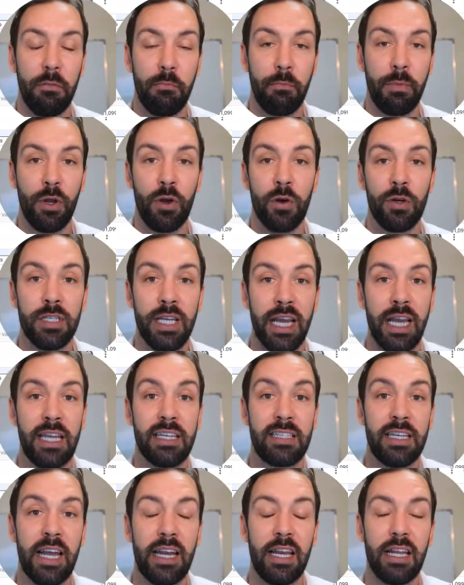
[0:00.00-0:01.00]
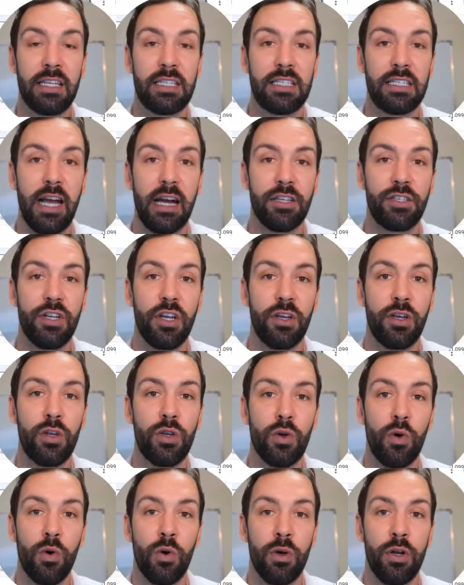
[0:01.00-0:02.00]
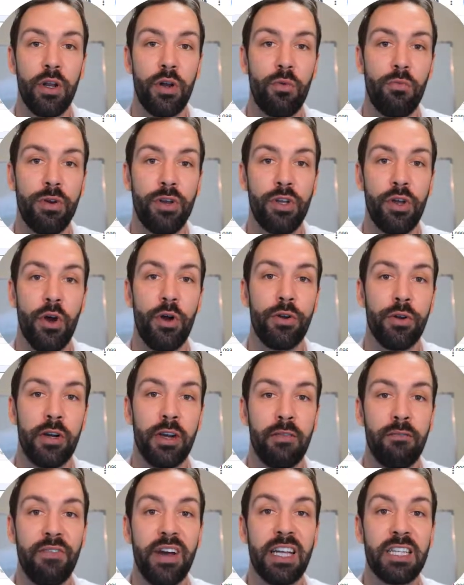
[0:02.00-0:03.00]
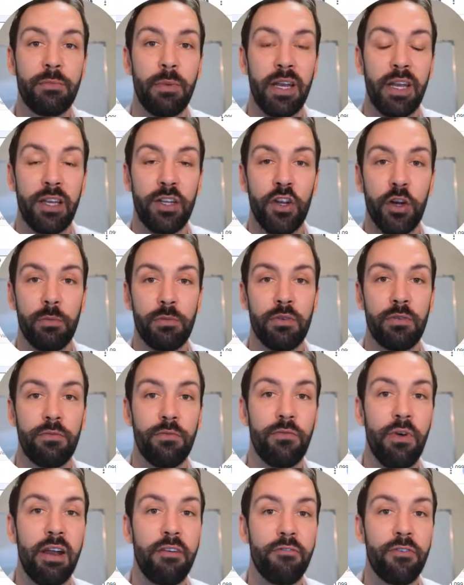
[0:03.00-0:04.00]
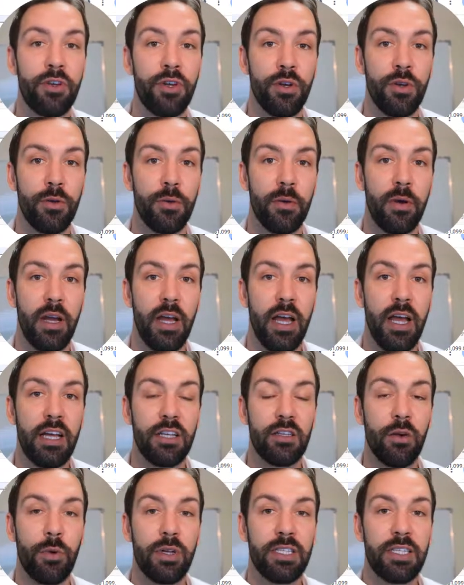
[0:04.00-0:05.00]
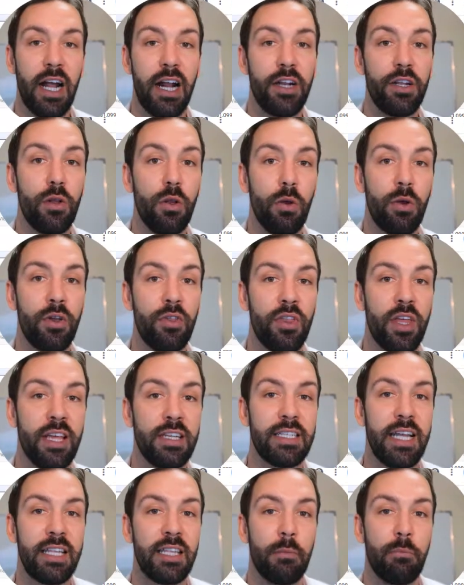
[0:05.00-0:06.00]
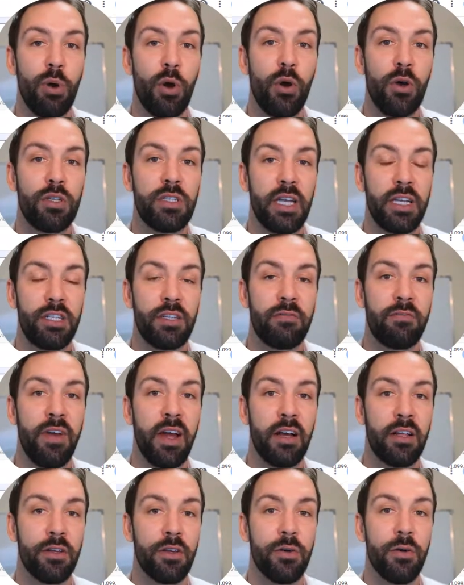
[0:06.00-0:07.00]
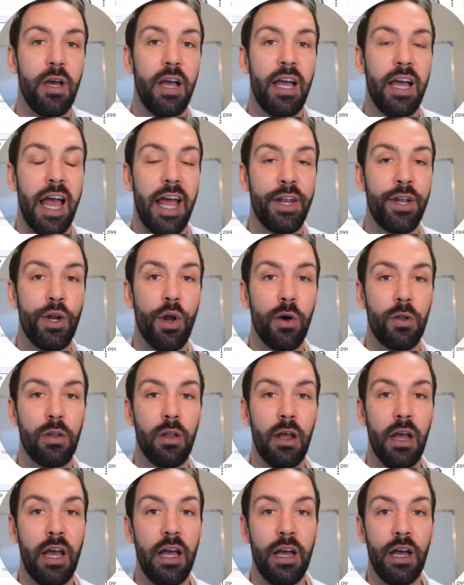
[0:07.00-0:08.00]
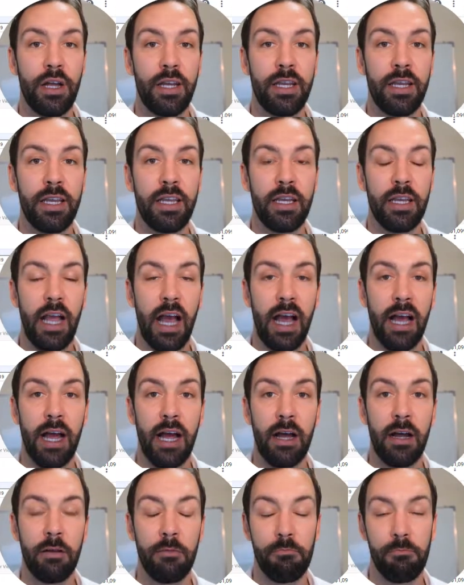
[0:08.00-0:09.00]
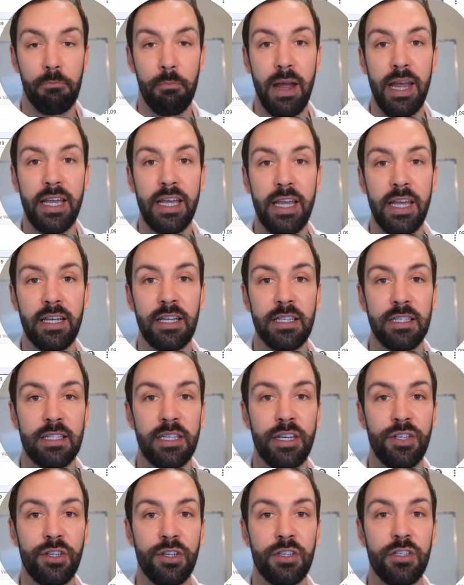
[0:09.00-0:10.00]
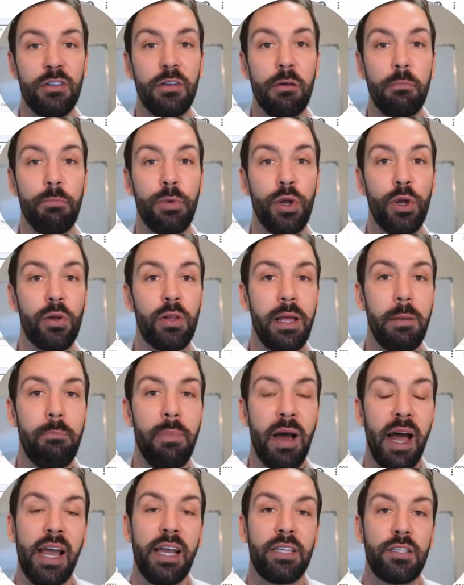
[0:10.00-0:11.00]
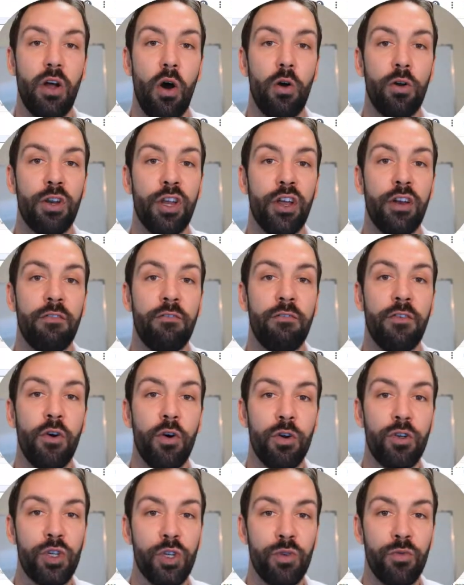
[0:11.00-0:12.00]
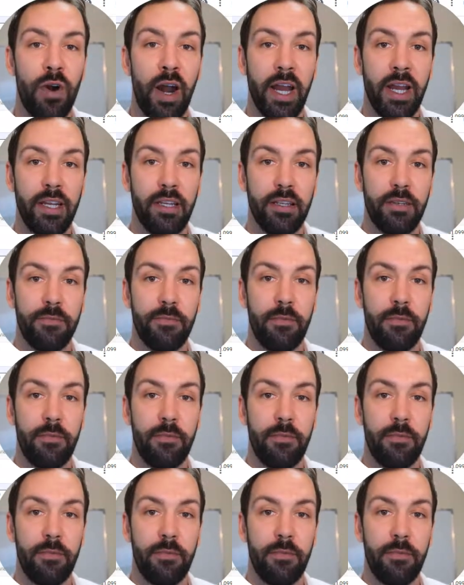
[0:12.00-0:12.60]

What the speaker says: Because it's getting such a good return on investment in terms of revenue. So we're starting to look at things at the per session value and not making decisions purely based on conversion rate.